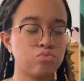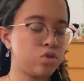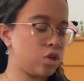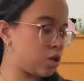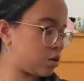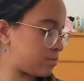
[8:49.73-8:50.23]

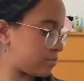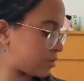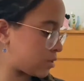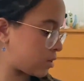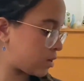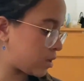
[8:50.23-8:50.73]
Yeah.
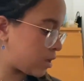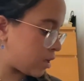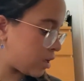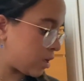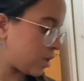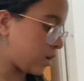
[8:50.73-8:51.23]

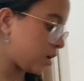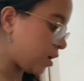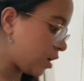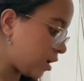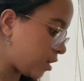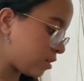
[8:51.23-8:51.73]

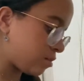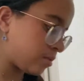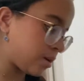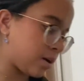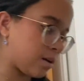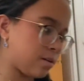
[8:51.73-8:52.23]
And then
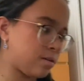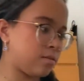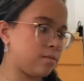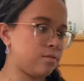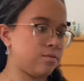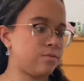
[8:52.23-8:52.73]
we
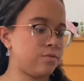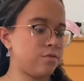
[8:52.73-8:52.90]
have